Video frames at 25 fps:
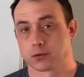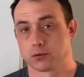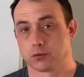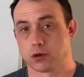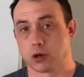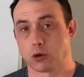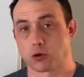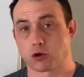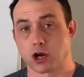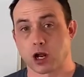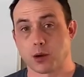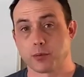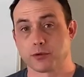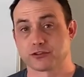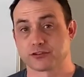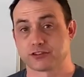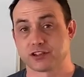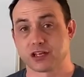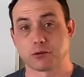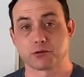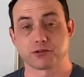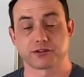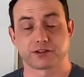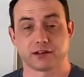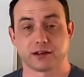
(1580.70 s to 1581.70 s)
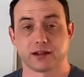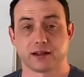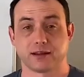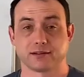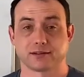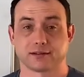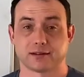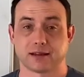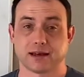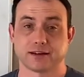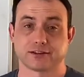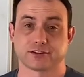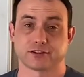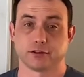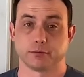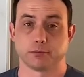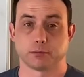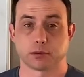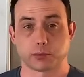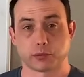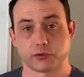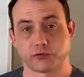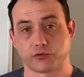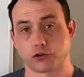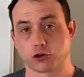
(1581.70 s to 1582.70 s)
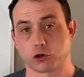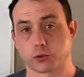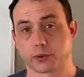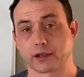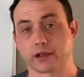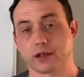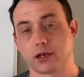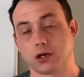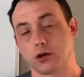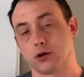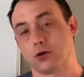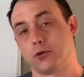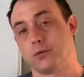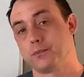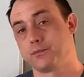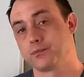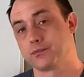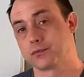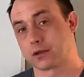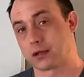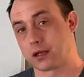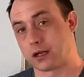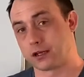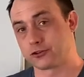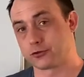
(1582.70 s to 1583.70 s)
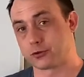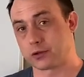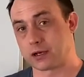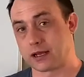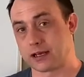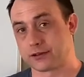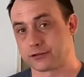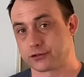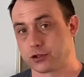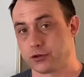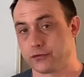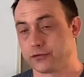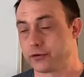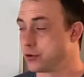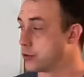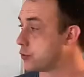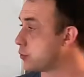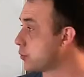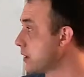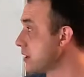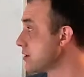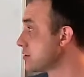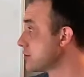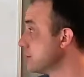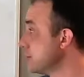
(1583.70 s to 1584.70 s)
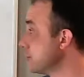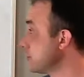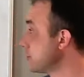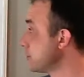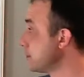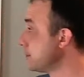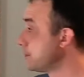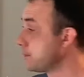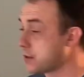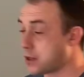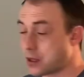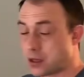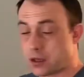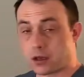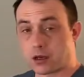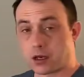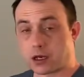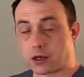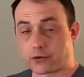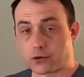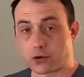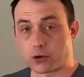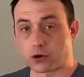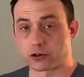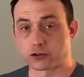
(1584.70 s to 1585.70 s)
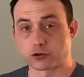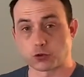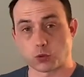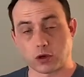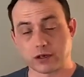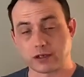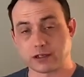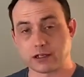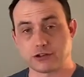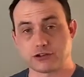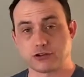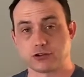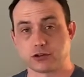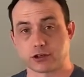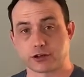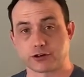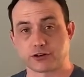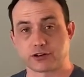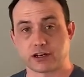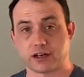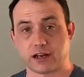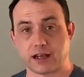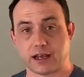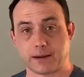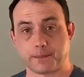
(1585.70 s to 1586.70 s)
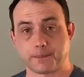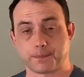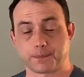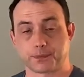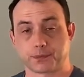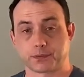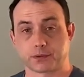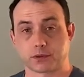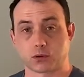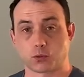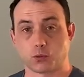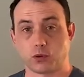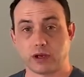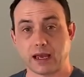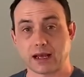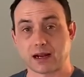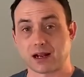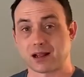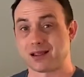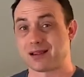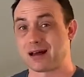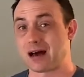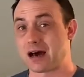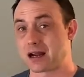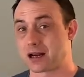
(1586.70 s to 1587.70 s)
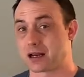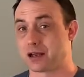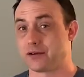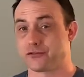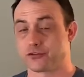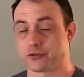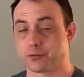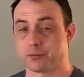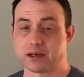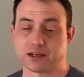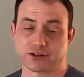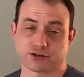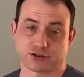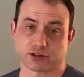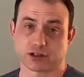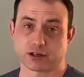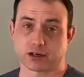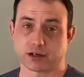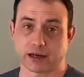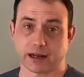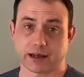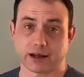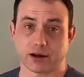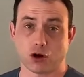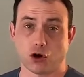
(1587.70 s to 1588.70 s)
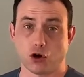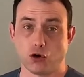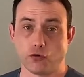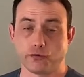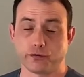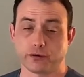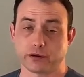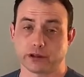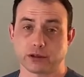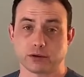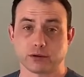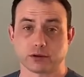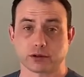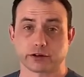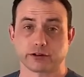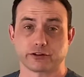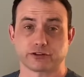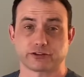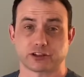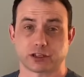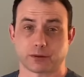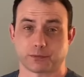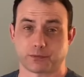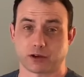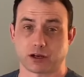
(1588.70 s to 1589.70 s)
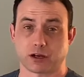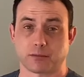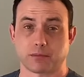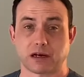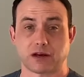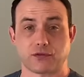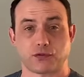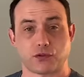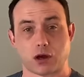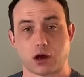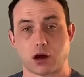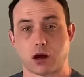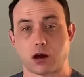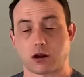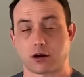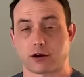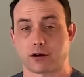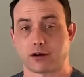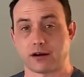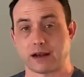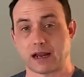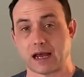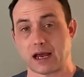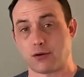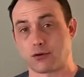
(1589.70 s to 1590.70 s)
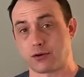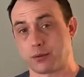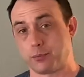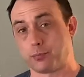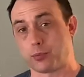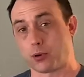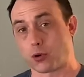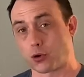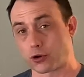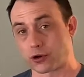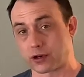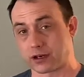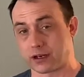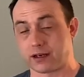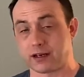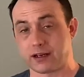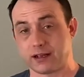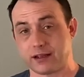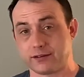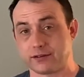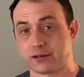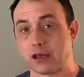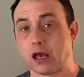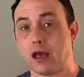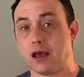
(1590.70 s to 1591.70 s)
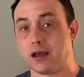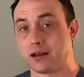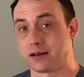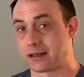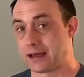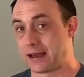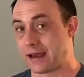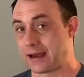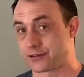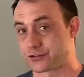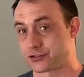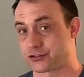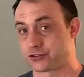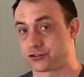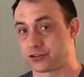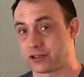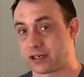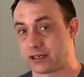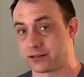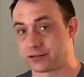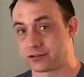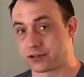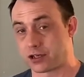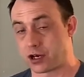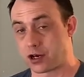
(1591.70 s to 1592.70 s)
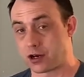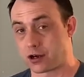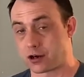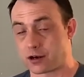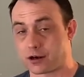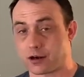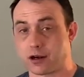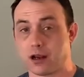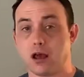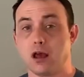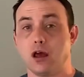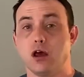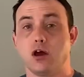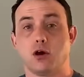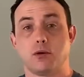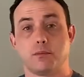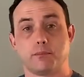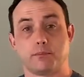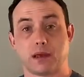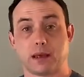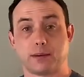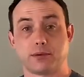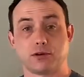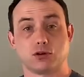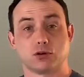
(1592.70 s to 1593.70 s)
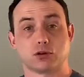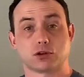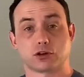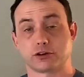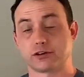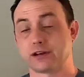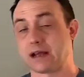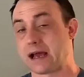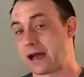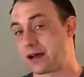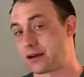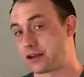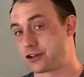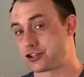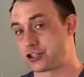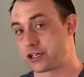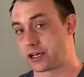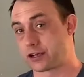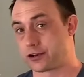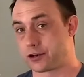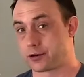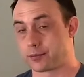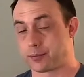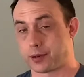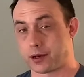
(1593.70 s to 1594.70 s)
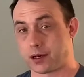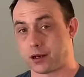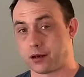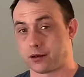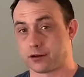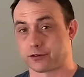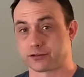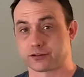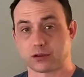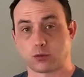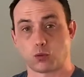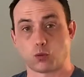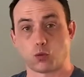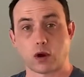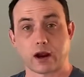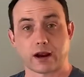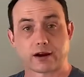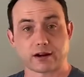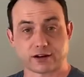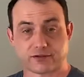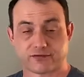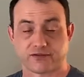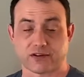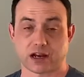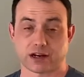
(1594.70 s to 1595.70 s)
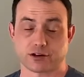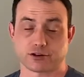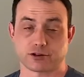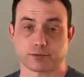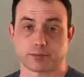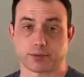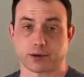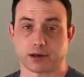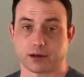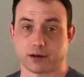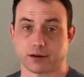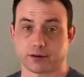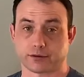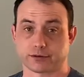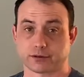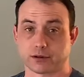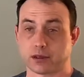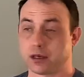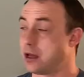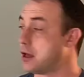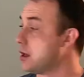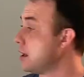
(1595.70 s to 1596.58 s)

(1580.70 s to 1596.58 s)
Well, we're almost done with today's lesson, but before we go, I just want to ask you a few questions. Of course, what did you learn today? We had a lot of information today. Hopefully you learned something about the heart and how important it is to exercise the heart. Maybe you learned how to check your pulse and where to find your pulse.